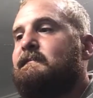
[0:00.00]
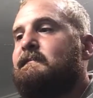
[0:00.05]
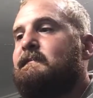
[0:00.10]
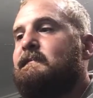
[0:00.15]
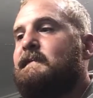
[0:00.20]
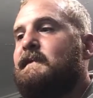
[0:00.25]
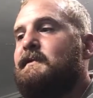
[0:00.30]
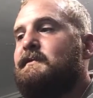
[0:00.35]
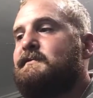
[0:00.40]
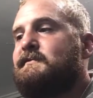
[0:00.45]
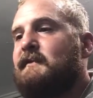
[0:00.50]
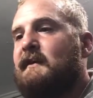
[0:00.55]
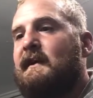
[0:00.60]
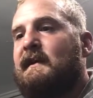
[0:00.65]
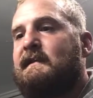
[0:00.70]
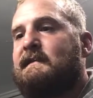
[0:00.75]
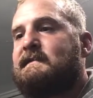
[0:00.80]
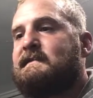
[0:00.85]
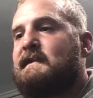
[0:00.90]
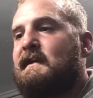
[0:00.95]
New
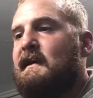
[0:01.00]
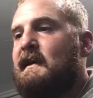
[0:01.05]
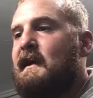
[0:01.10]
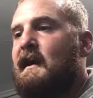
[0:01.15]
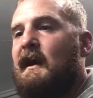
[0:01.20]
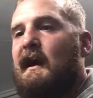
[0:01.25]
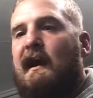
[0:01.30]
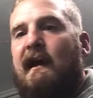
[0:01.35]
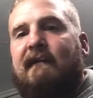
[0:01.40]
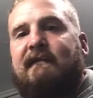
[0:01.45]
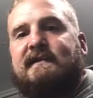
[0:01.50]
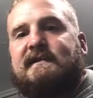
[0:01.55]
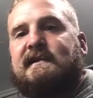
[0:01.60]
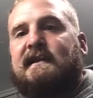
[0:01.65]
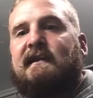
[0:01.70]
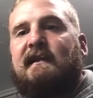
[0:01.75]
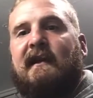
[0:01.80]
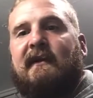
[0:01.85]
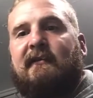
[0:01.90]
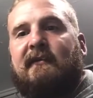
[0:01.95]
trends, obviously
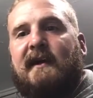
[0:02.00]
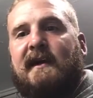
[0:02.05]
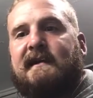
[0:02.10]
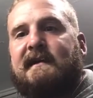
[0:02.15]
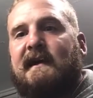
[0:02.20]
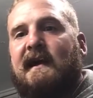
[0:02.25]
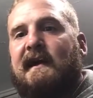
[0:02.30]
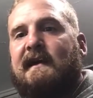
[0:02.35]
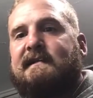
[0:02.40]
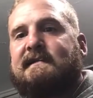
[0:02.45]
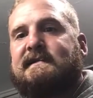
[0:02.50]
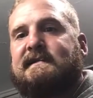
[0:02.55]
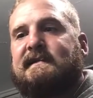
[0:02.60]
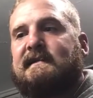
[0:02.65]
like red dots.